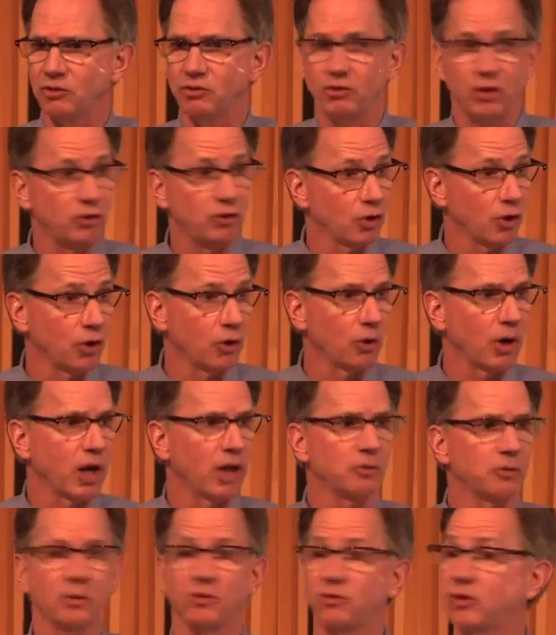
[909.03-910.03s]
She turned to her
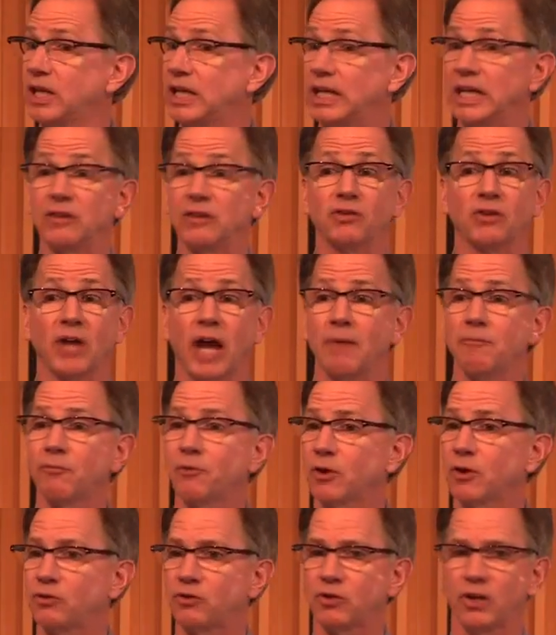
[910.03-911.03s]
husband and said, "It's time
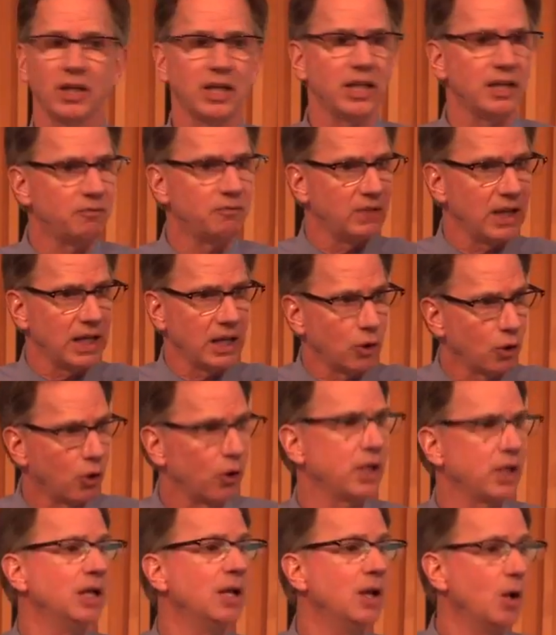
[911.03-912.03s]
for us to leave." They had
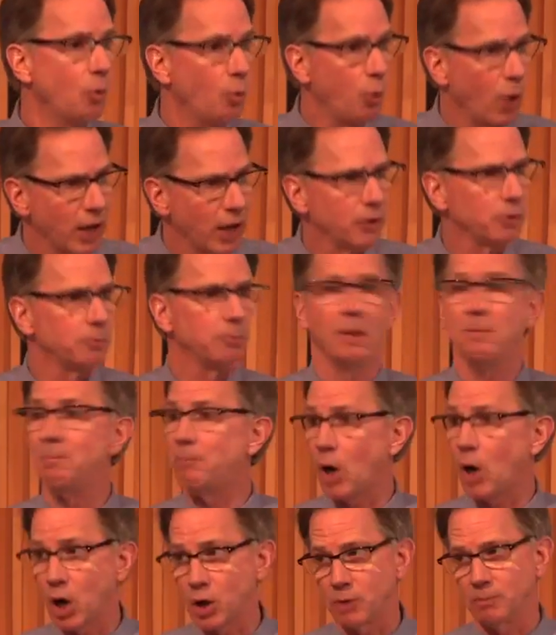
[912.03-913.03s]
already weathered
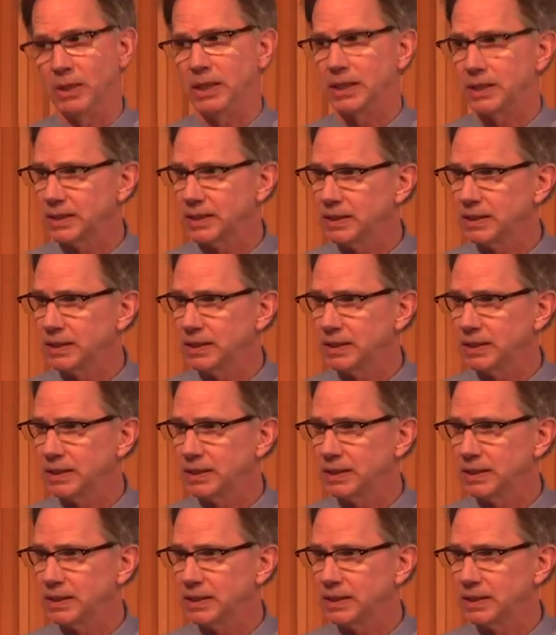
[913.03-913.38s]
bombardment,